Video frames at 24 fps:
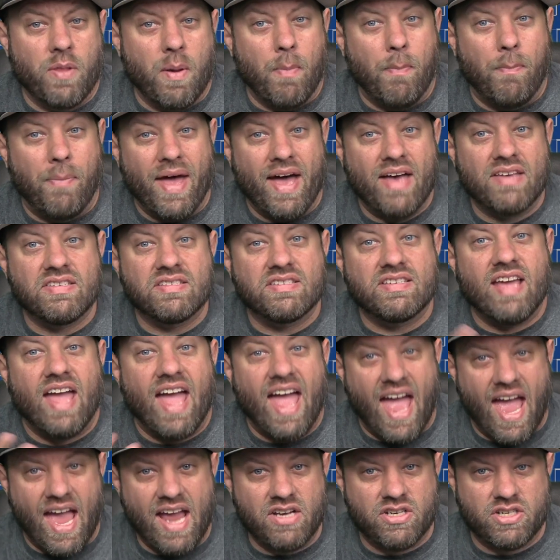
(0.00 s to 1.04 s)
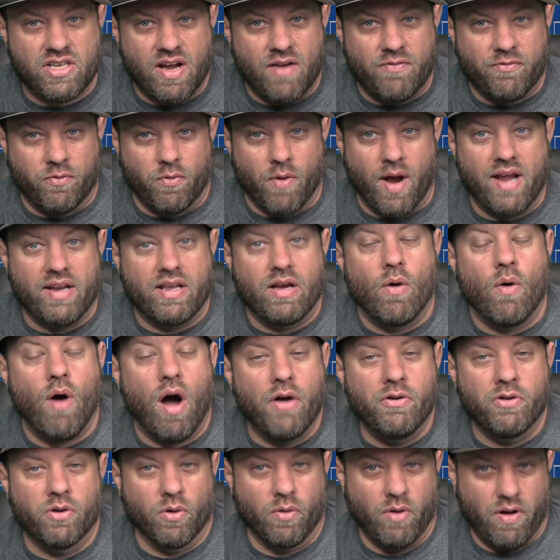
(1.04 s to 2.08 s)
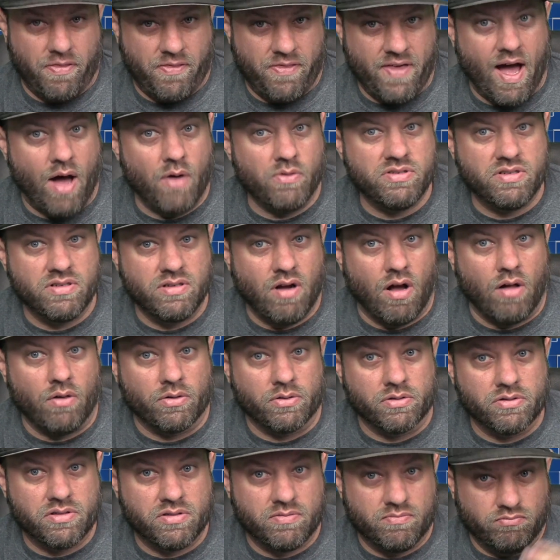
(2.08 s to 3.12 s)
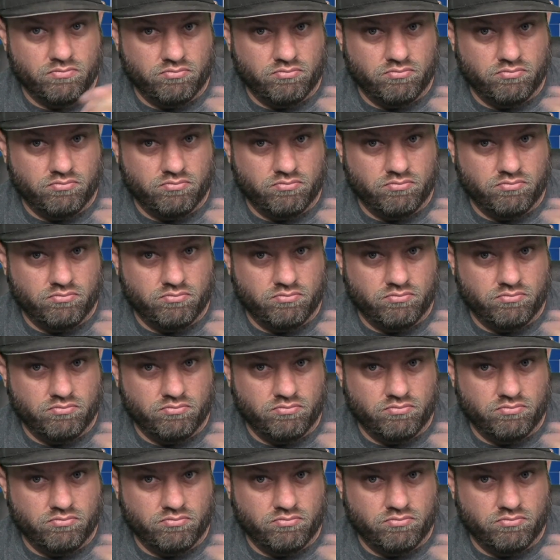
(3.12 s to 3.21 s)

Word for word: best HF radio under a thousand dollars.